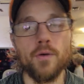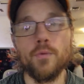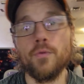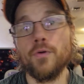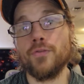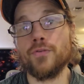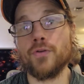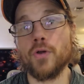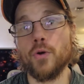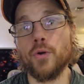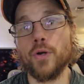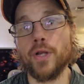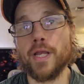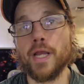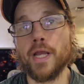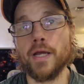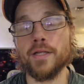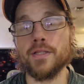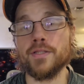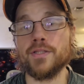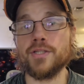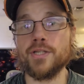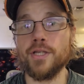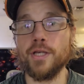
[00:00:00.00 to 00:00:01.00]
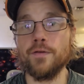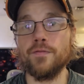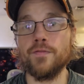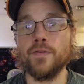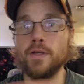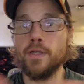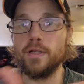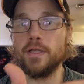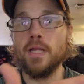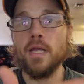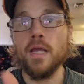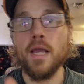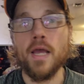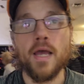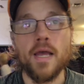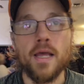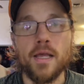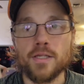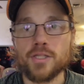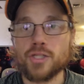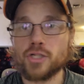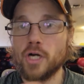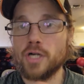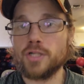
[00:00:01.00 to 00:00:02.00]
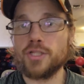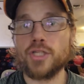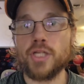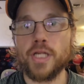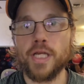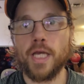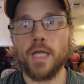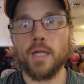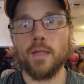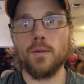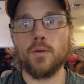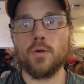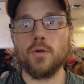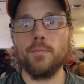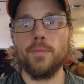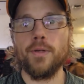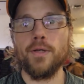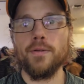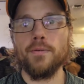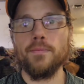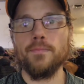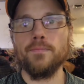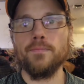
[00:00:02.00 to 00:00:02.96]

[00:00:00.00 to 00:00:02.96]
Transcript: We'll throw it again and see if it starts to hit a little bit.